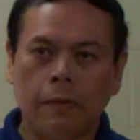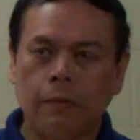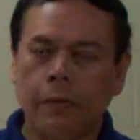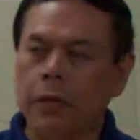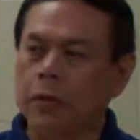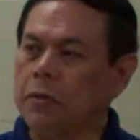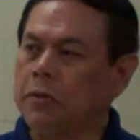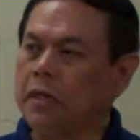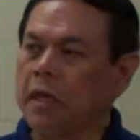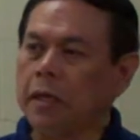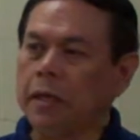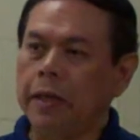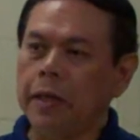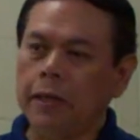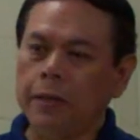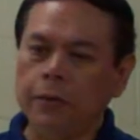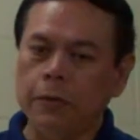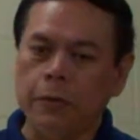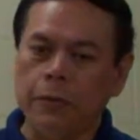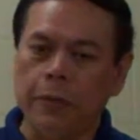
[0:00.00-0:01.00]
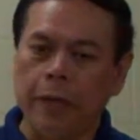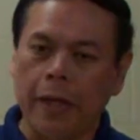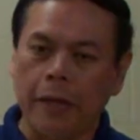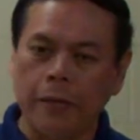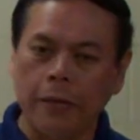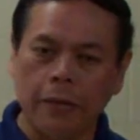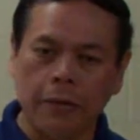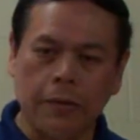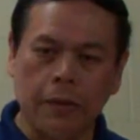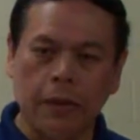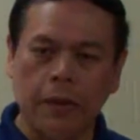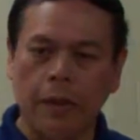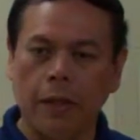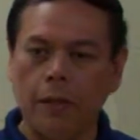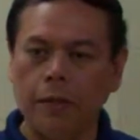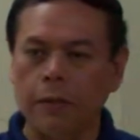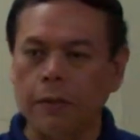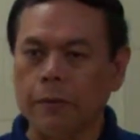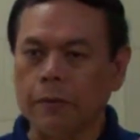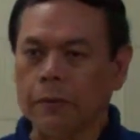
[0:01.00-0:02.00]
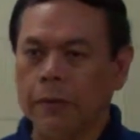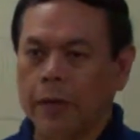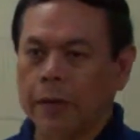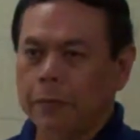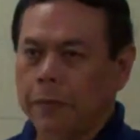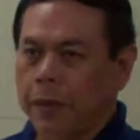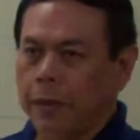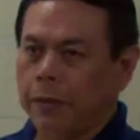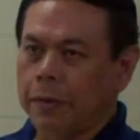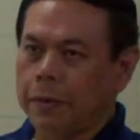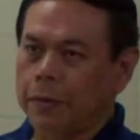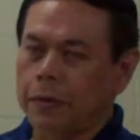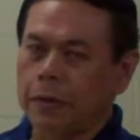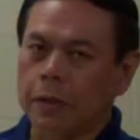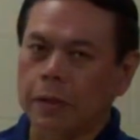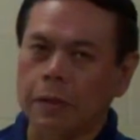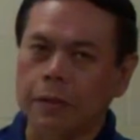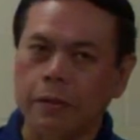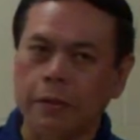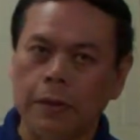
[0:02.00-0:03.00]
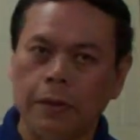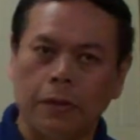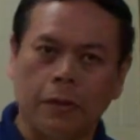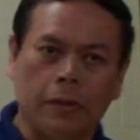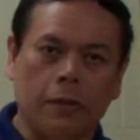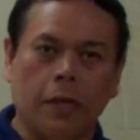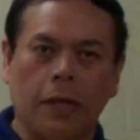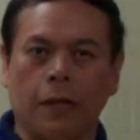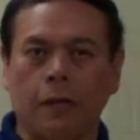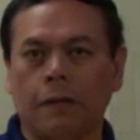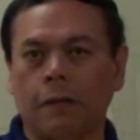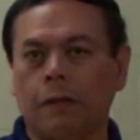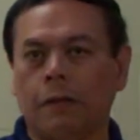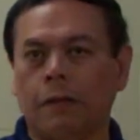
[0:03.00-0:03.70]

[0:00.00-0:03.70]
Because they killed your parents, they killed your grandparents, they killed this and that.